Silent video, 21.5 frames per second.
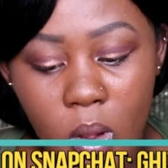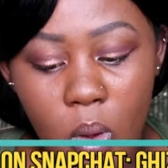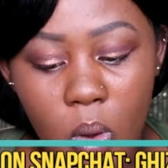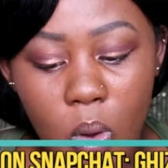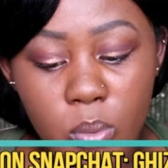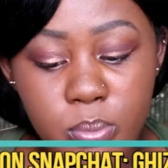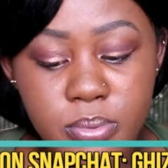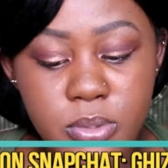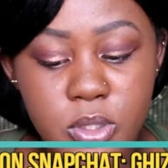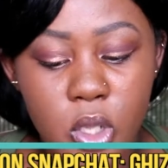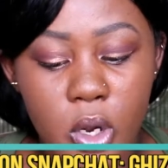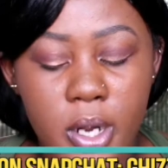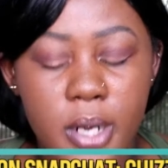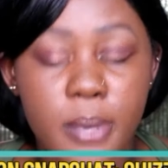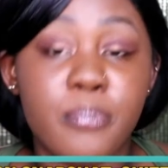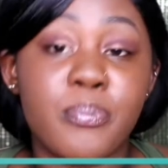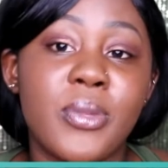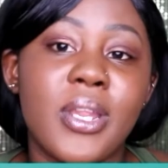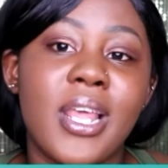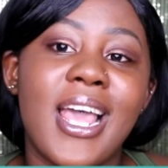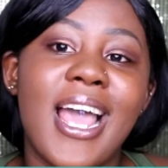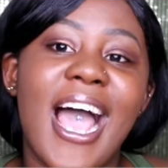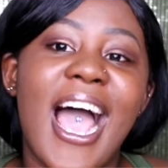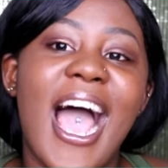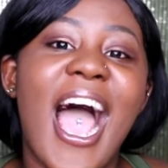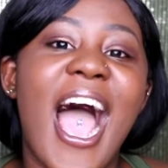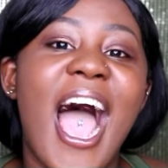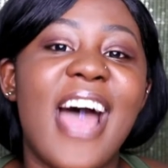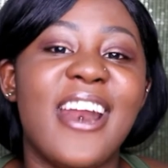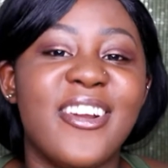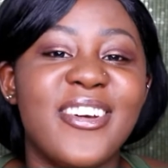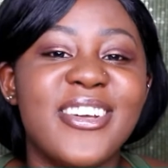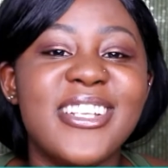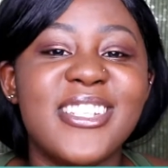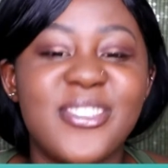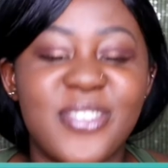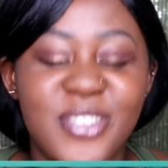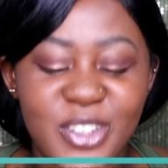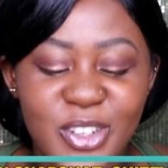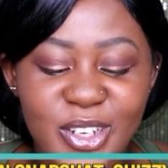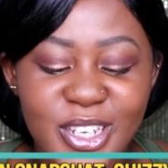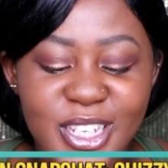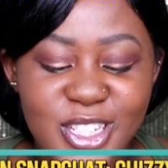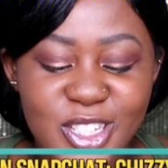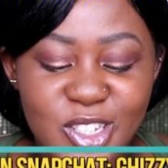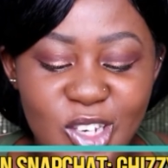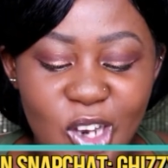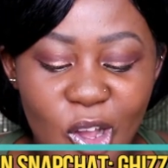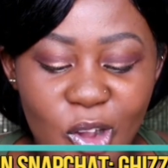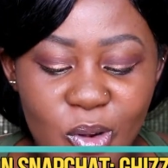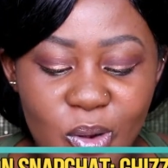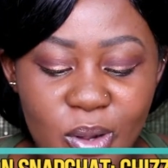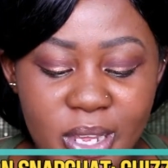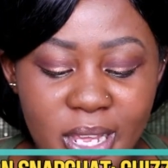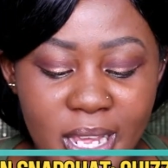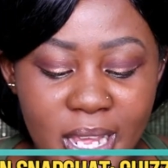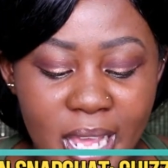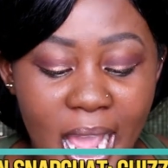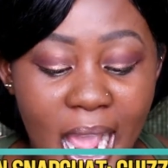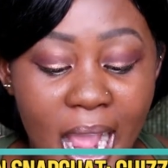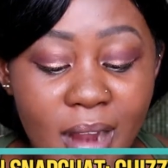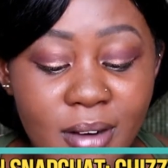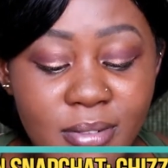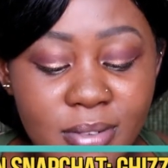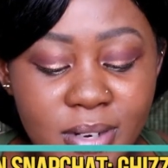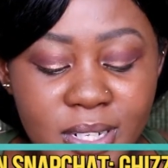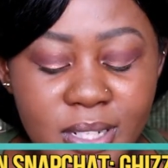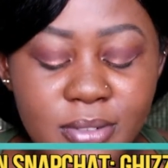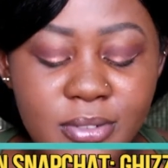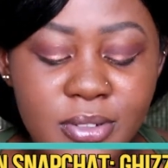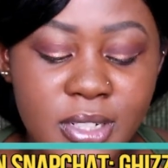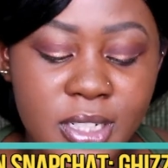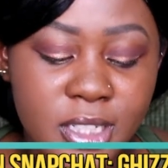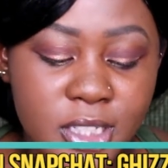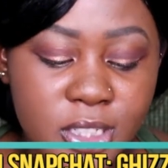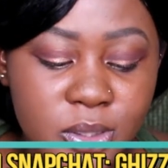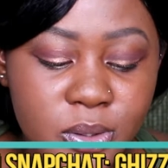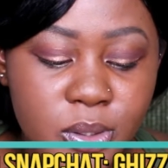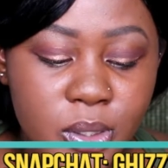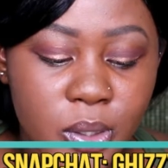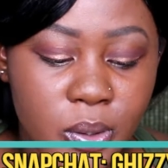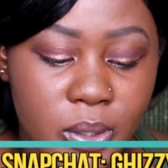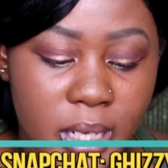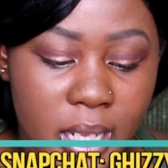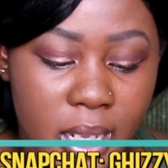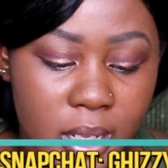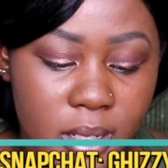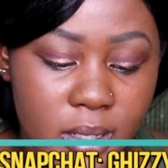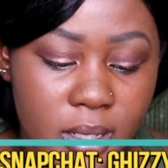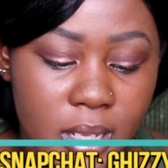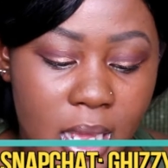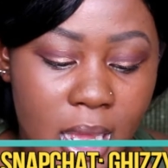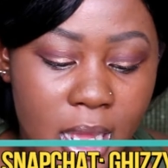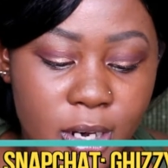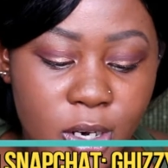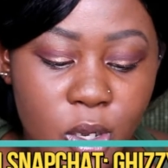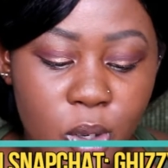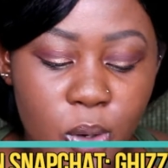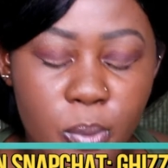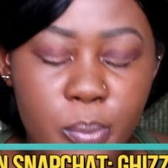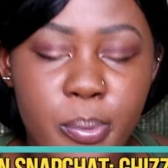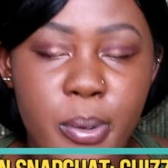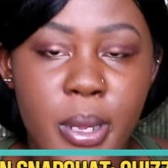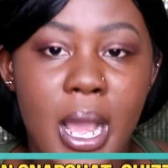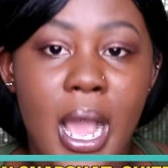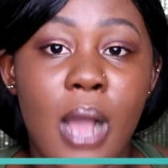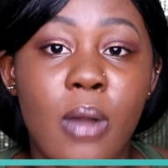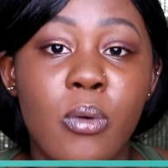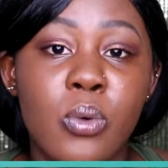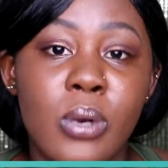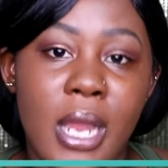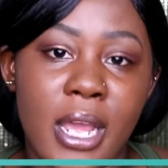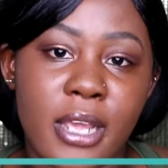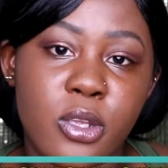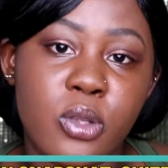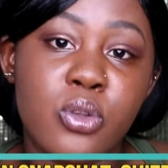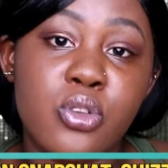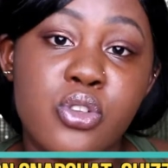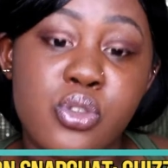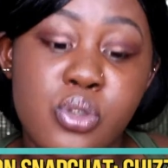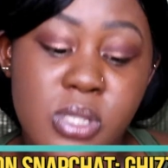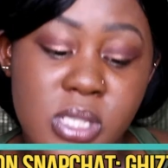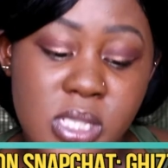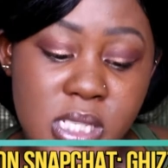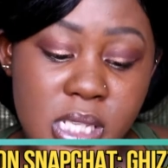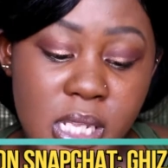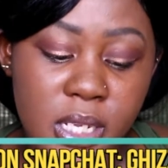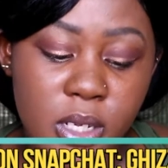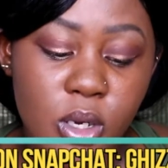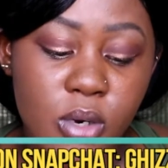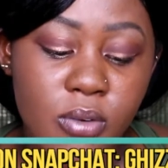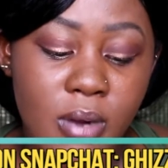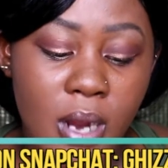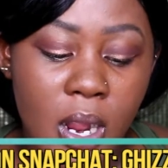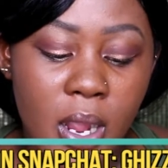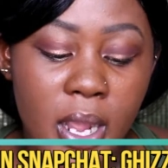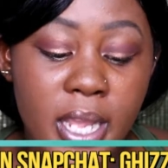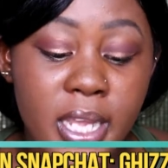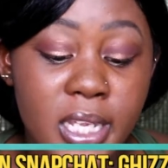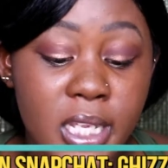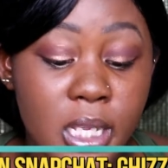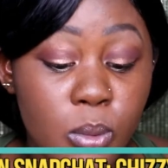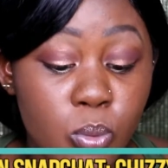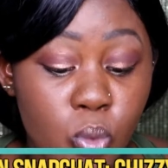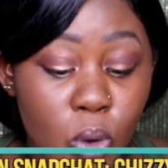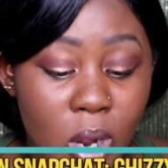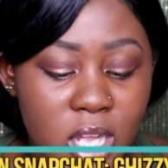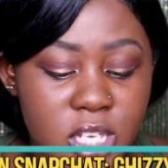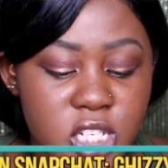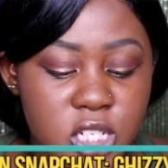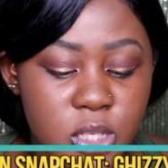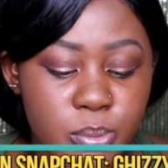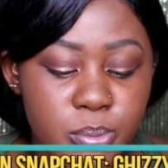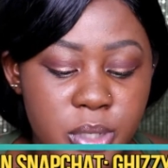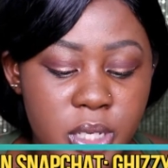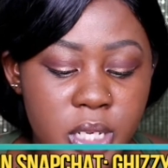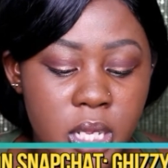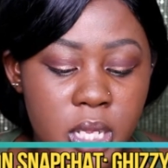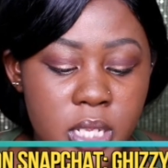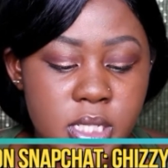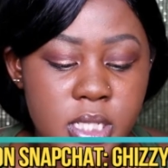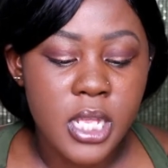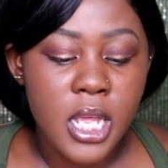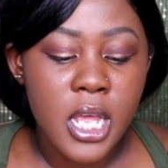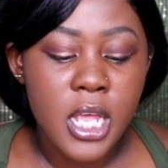Oops, sorry. I know this video is long, okay? I really, really do know that. I know, but I would like you to stick around and keep watching, because